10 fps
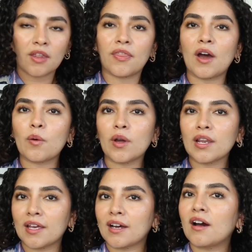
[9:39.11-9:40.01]
That way
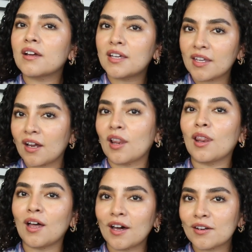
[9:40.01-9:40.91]
like I get a
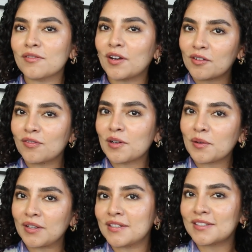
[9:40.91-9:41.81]
lot of
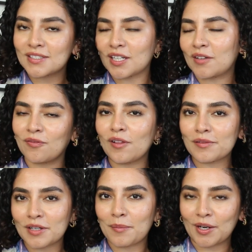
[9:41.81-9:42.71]
airflow and it just like
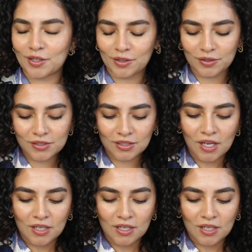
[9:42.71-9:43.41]
fluffs out my curls.